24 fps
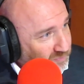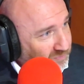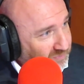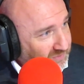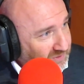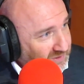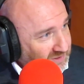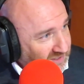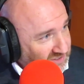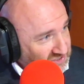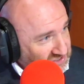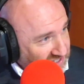
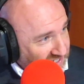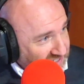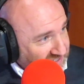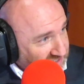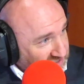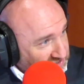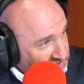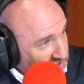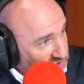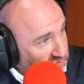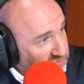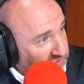Mm. You're setting
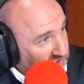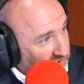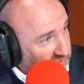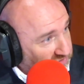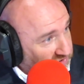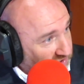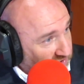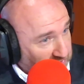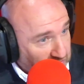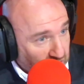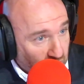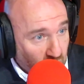yourself up
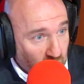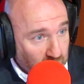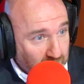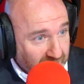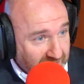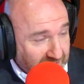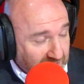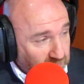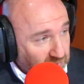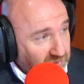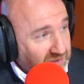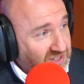for a fall,
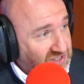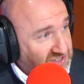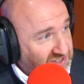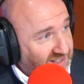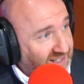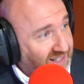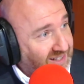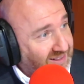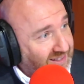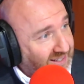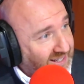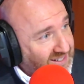but he wouldn't
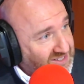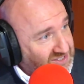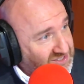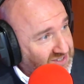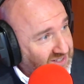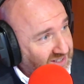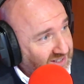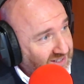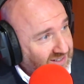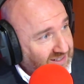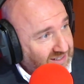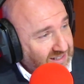say it unless
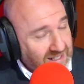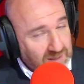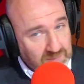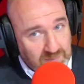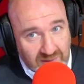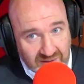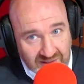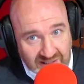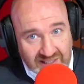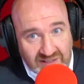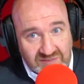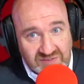he
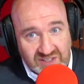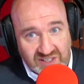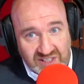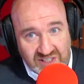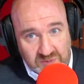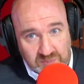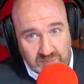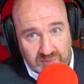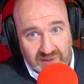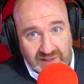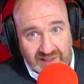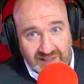believes that
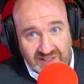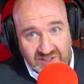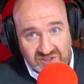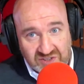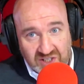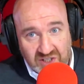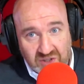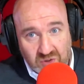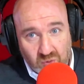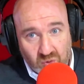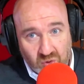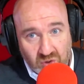his players
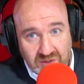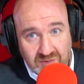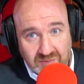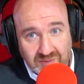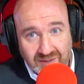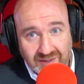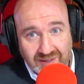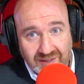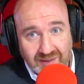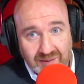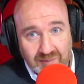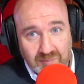can go and
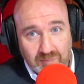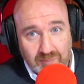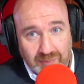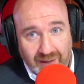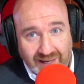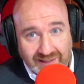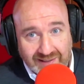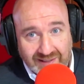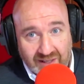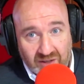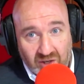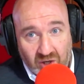
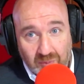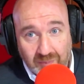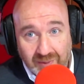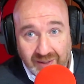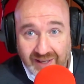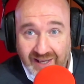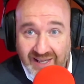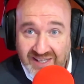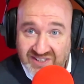back that up mm.